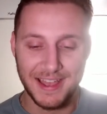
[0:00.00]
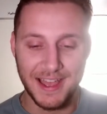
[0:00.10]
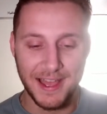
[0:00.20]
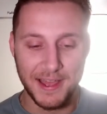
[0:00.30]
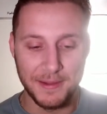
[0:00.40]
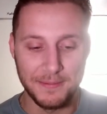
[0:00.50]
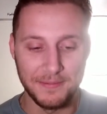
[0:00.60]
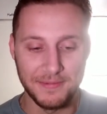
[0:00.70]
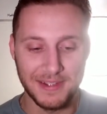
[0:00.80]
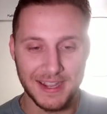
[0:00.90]

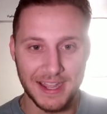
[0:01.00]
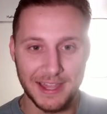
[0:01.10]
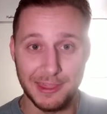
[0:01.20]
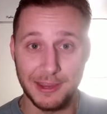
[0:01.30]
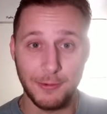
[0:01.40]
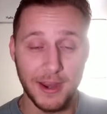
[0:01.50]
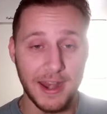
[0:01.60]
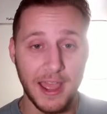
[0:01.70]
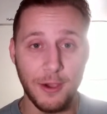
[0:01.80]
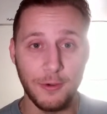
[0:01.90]
I think right
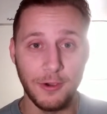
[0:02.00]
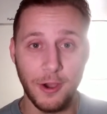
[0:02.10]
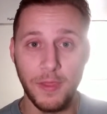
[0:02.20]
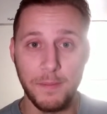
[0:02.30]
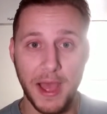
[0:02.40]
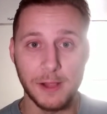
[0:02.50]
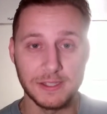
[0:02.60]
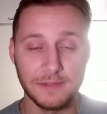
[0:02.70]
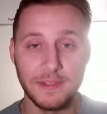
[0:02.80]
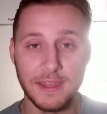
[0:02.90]
now, on the
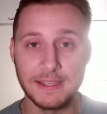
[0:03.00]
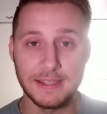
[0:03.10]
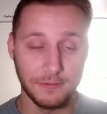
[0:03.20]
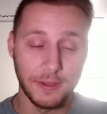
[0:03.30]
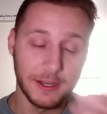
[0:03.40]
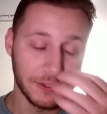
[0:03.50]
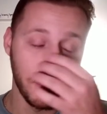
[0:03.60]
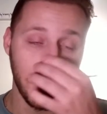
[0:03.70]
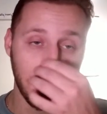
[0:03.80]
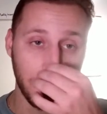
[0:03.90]
balance of things, if Linus
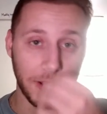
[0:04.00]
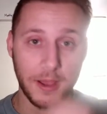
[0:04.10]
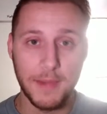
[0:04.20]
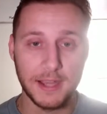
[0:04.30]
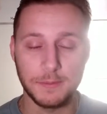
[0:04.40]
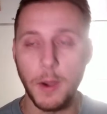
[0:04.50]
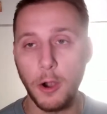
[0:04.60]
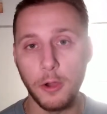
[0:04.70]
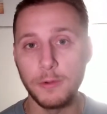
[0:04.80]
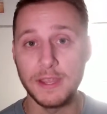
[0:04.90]
Ullmark were to come back
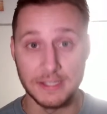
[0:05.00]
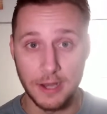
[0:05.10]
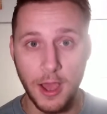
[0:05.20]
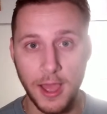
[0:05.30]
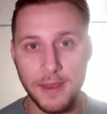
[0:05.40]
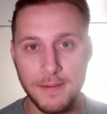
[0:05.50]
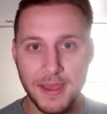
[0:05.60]
tomorrow, he's not.